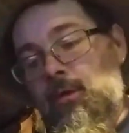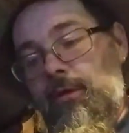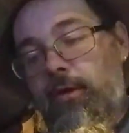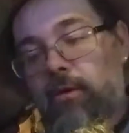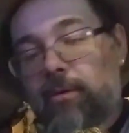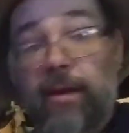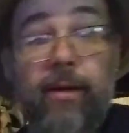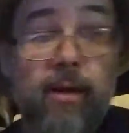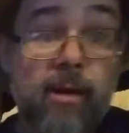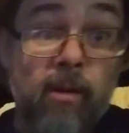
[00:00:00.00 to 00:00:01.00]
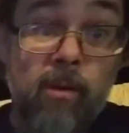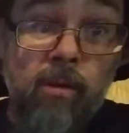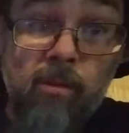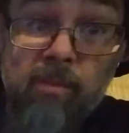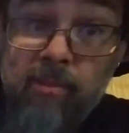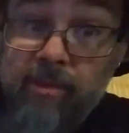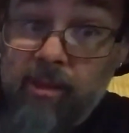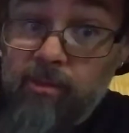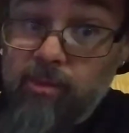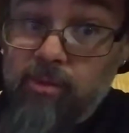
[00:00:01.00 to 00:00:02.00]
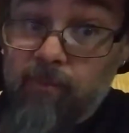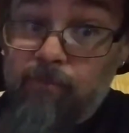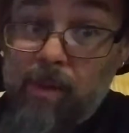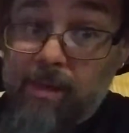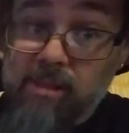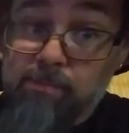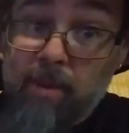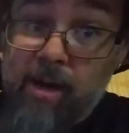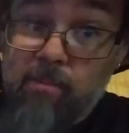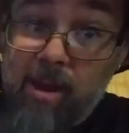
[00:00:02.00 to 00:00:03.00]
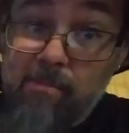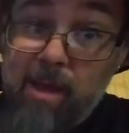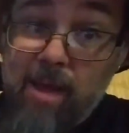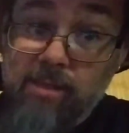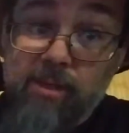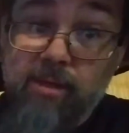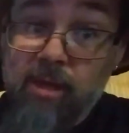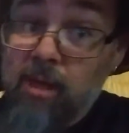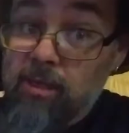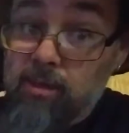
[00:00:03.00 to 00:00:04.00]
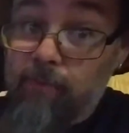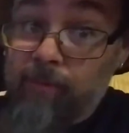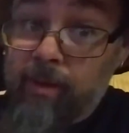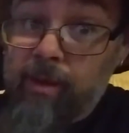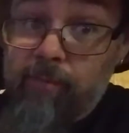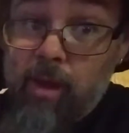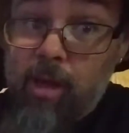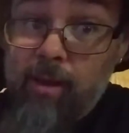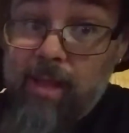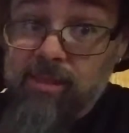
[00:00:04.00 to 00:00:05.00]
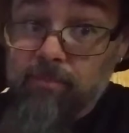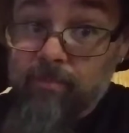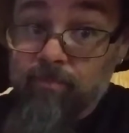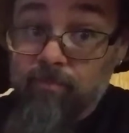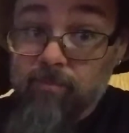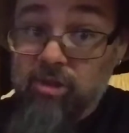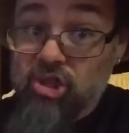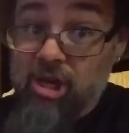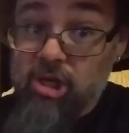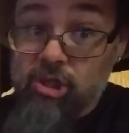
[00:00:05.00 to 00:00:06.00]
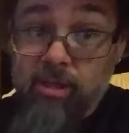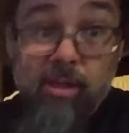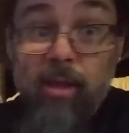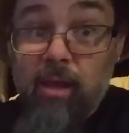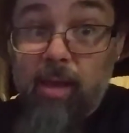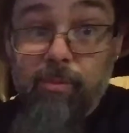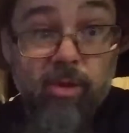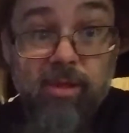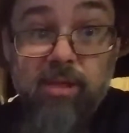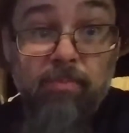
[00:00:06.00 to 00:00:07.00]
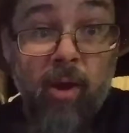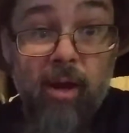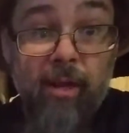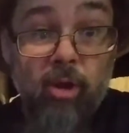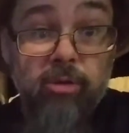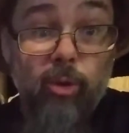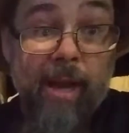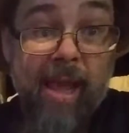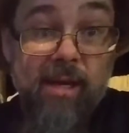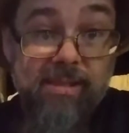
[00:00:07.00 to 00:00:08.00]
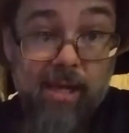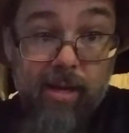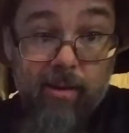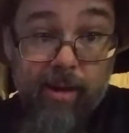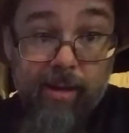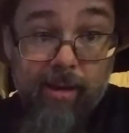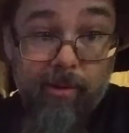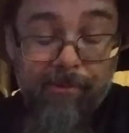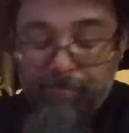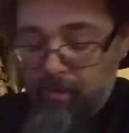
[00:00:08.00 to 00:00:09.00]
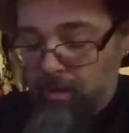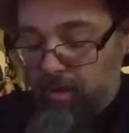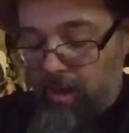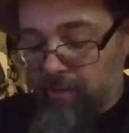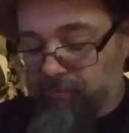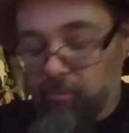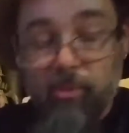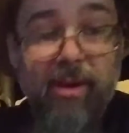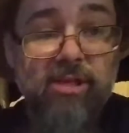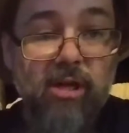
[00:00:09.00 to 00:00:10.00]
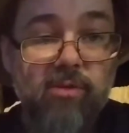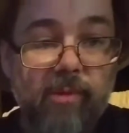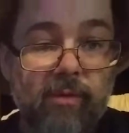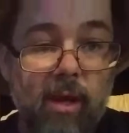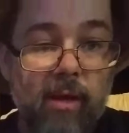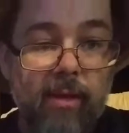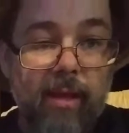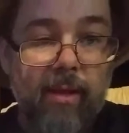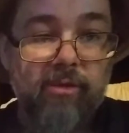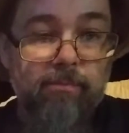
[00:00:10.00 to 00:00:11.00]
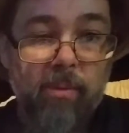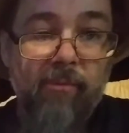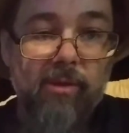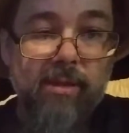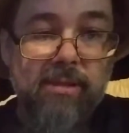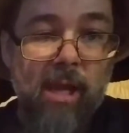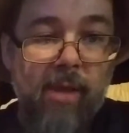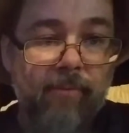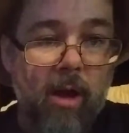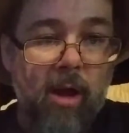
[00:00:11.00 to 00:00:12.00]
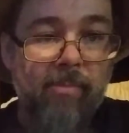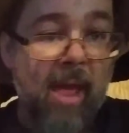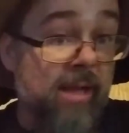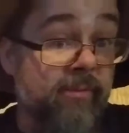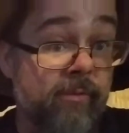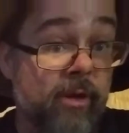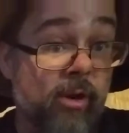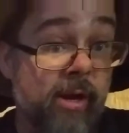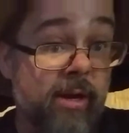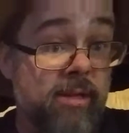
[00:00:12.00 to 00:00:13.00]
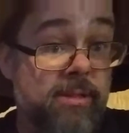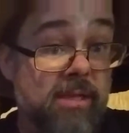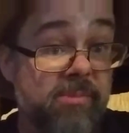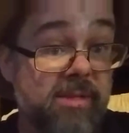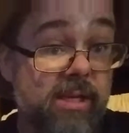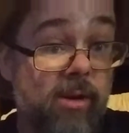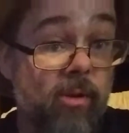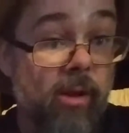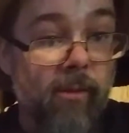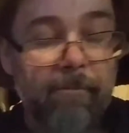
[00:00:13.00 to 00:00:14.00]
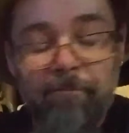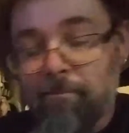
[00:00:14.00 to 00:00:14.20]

Here at home, I'm dealing with those little fucking spider mite bastards. So if any of y'all got some suggestions, I'm using this product called Organicide right now. And from the research we've done, it's perfectly safe. The active ingredient is sesame seed oil.